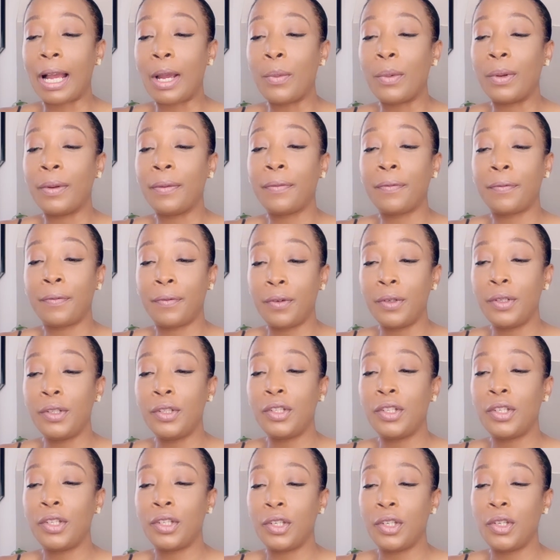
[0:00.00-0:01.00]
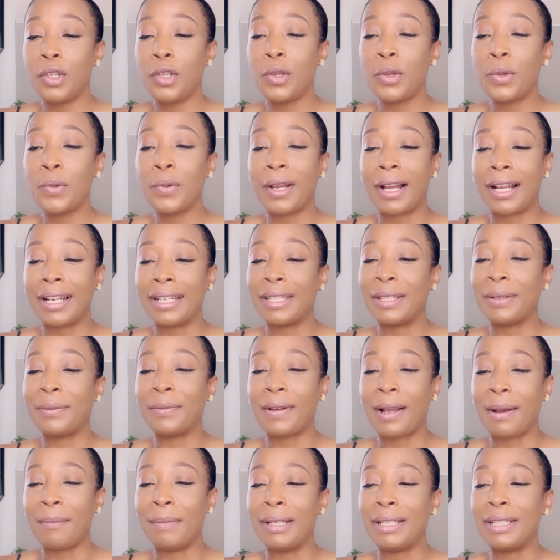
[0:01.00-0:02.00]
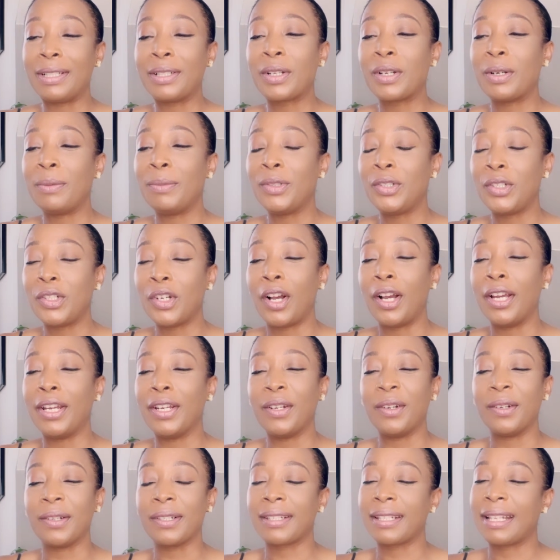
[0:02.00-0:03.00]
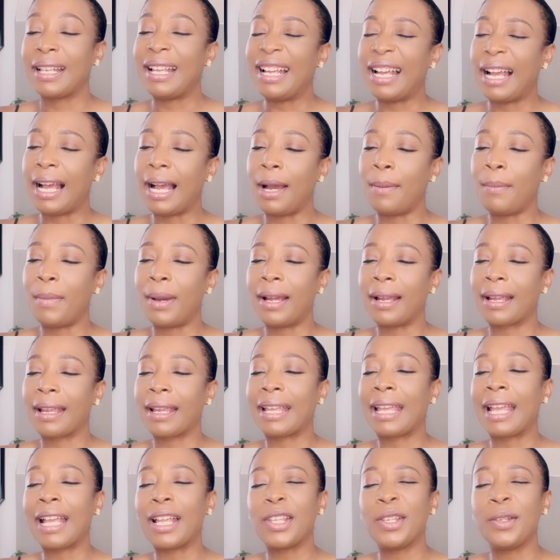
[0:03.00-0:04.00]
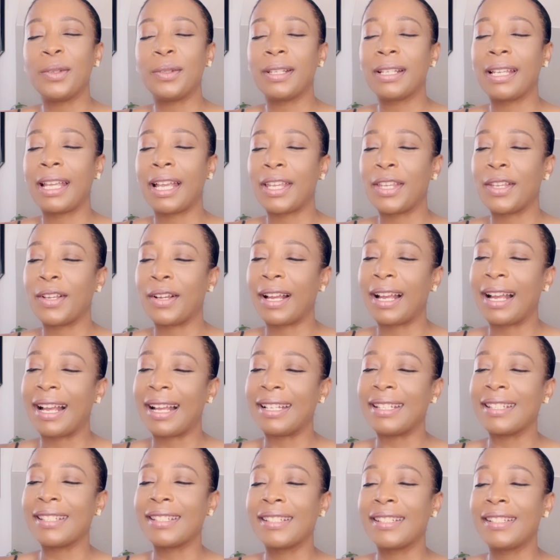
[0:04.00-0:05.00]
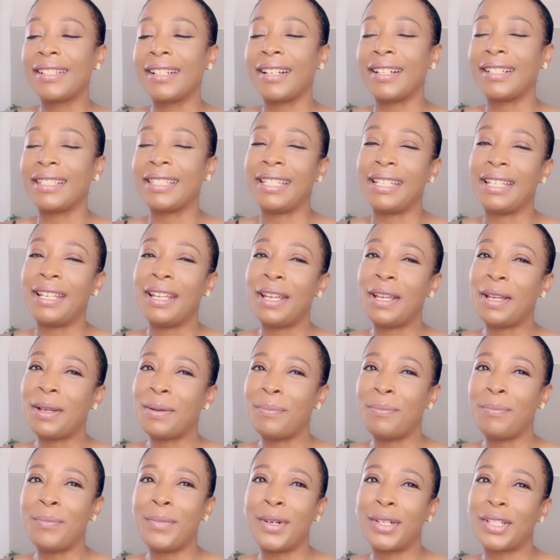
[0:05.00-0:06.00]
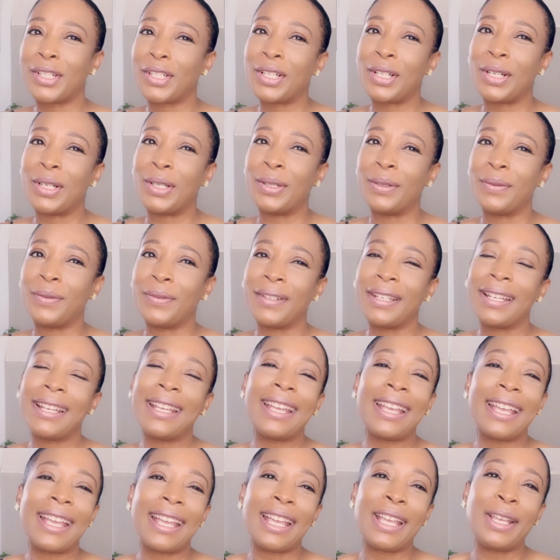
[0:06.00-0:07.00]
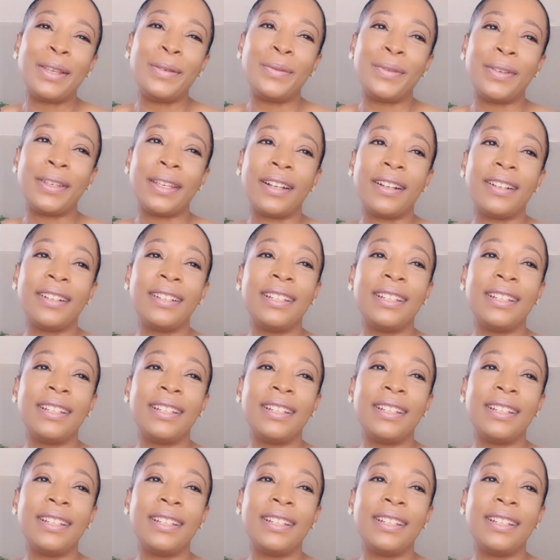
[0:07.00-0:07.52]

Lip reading: fund you and the family to come join us. I might get you to get your hands dirty. Much love, Avia.